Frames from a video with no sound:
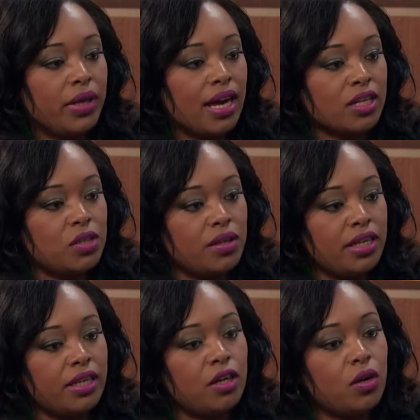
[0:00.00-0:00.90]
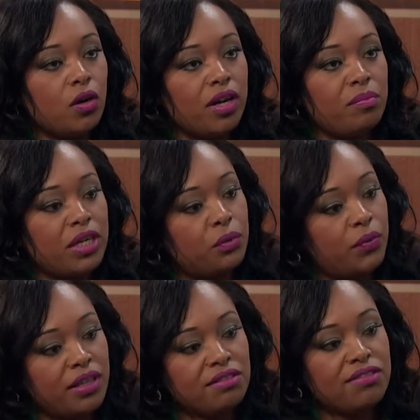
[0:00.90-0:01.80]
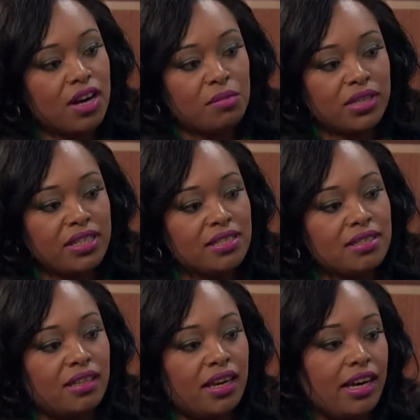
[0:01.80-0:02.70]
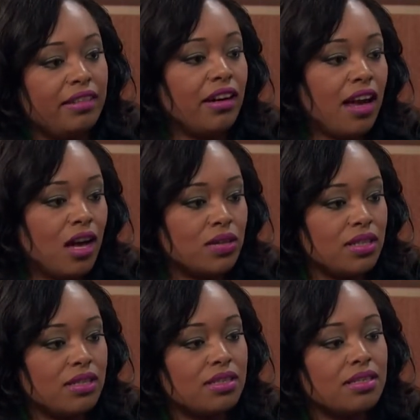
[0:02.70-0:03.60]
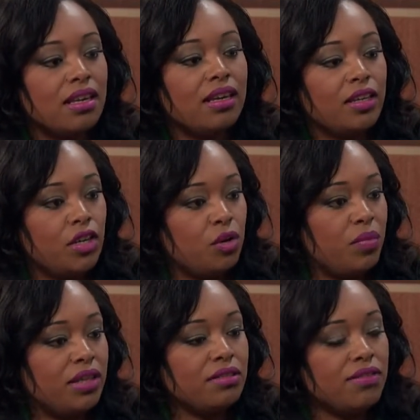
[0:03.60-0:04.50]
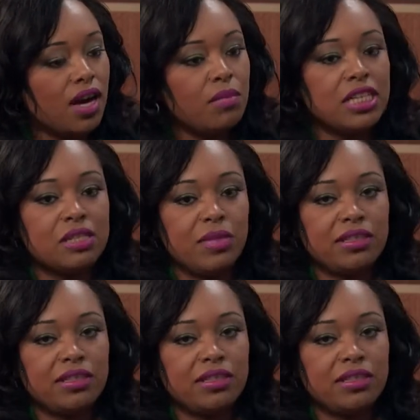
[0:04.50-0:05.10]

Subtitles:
We actually go and meet with the families in their houses, meet the families,